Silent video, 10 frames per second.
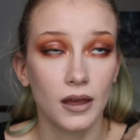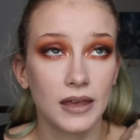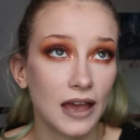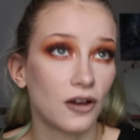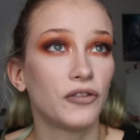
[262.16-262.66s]

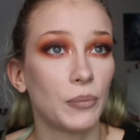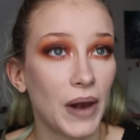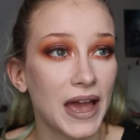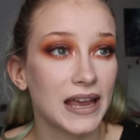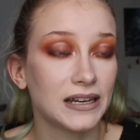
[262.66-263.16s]
getting off the
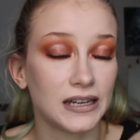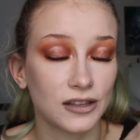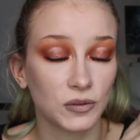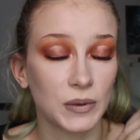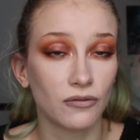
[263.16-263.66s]
plane and it
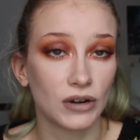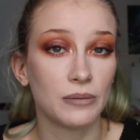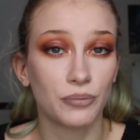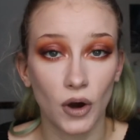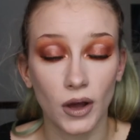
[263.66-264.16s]
just being really
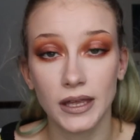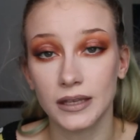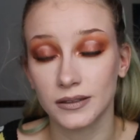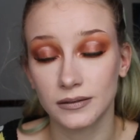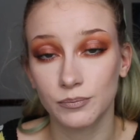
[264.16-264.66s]
bright
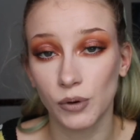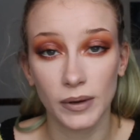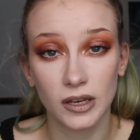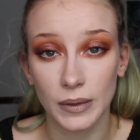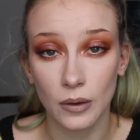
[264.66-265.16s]
is
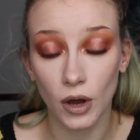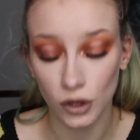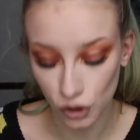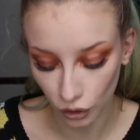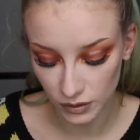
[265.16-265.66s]
probably going to be quite a
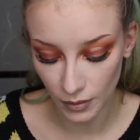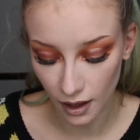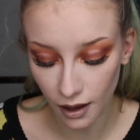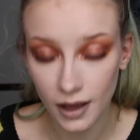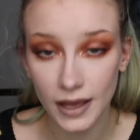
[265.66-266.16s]
shock to my
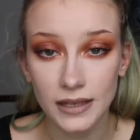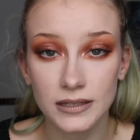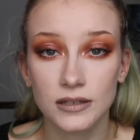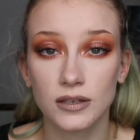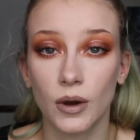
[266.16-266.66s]
eyes
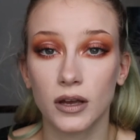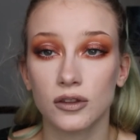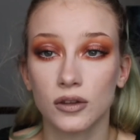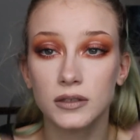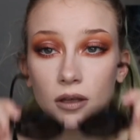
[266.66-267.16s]
so I can
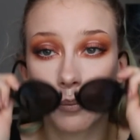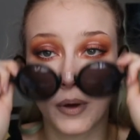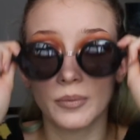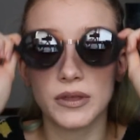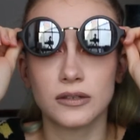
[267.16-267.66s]
just
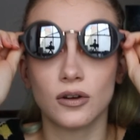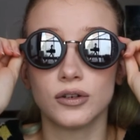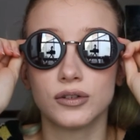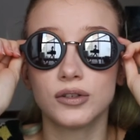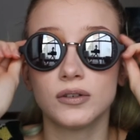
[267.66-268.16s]
pop these
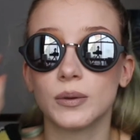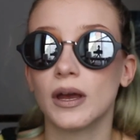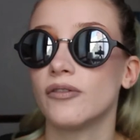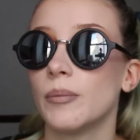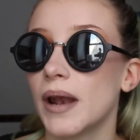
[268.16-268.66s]
on as soon as we
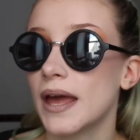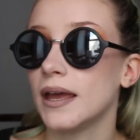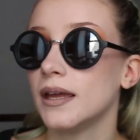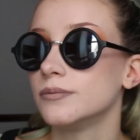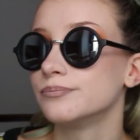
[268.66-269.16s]
get off the
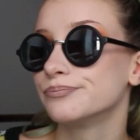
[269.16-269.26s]
plane